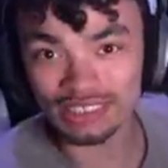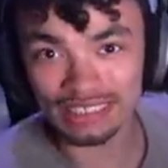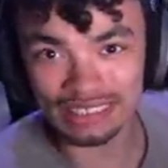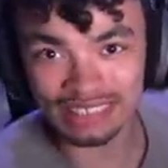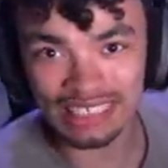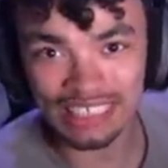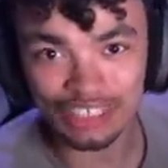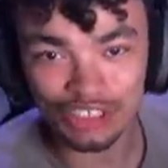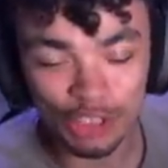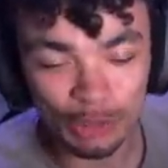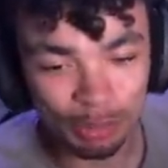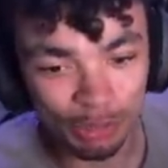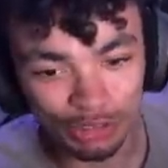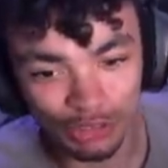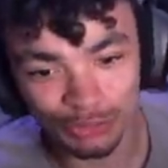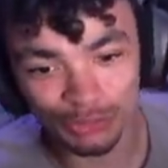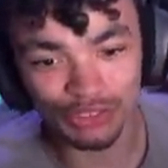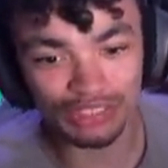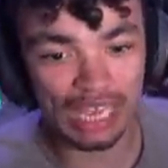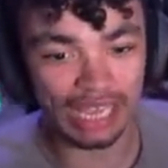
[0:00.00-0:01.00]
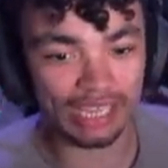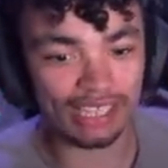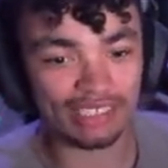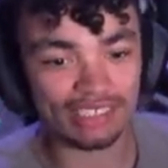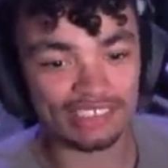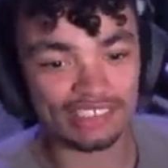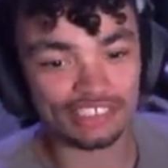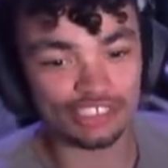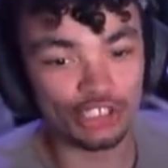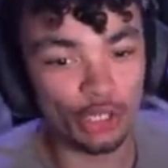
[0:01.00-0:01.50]
16, 2.2
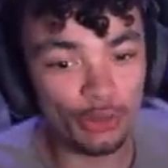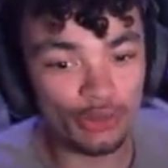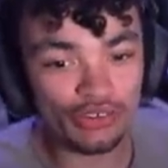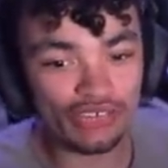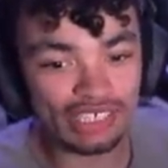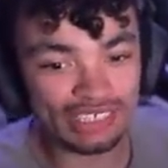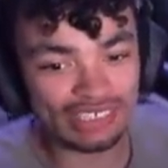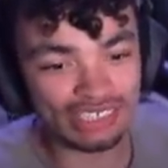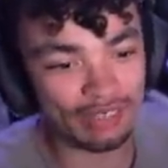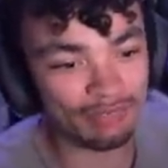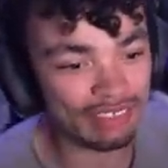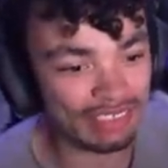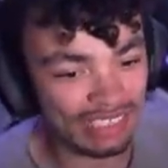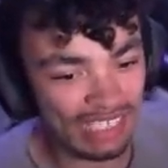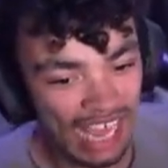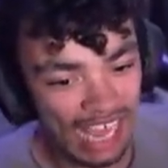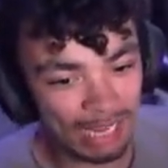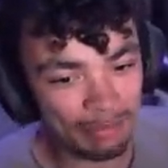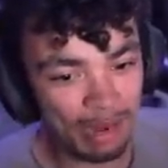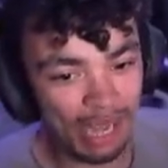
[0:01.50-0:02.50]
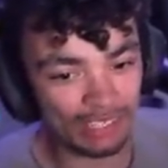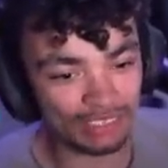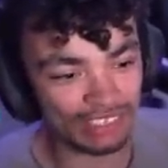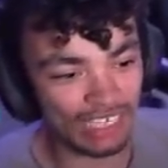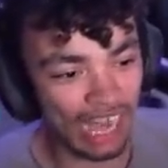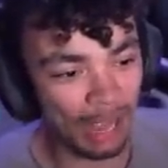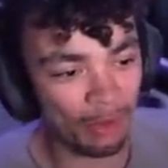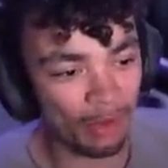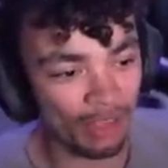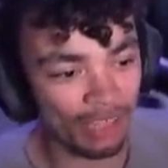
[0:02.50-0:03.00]
seconds, 279 miles
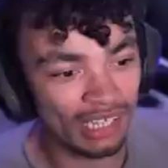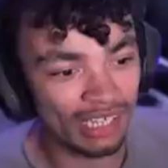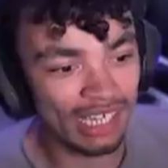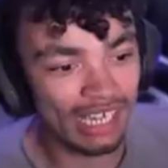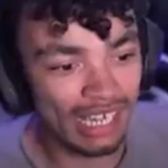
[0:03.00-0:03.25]
an hour.